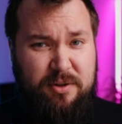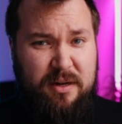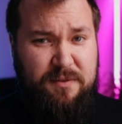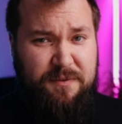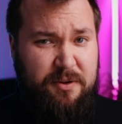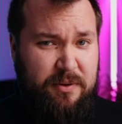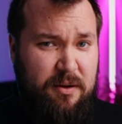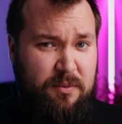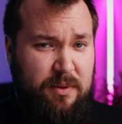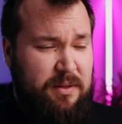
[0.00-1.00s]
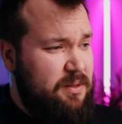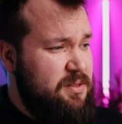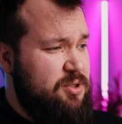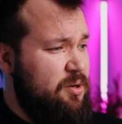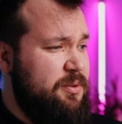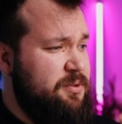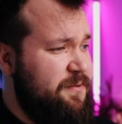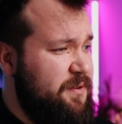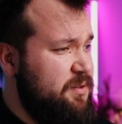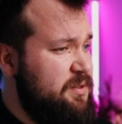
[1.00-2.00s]
been trying to figure out what this
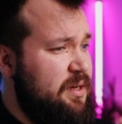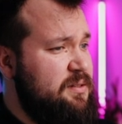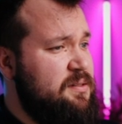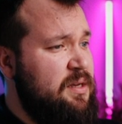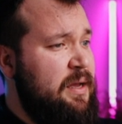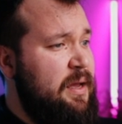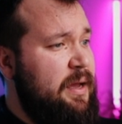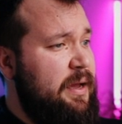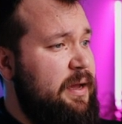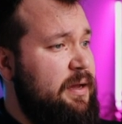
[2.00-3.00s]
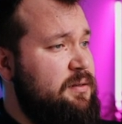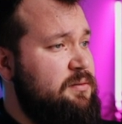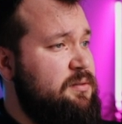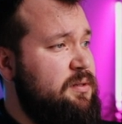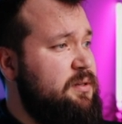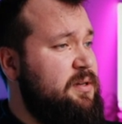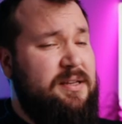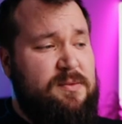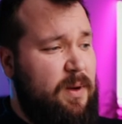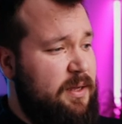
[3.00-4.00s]
geometry field does, and
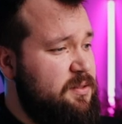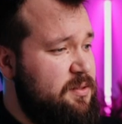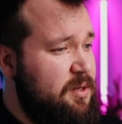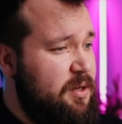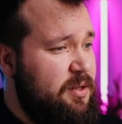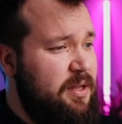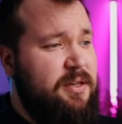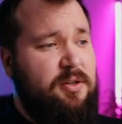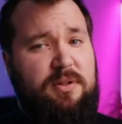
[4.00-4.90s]
guess what? They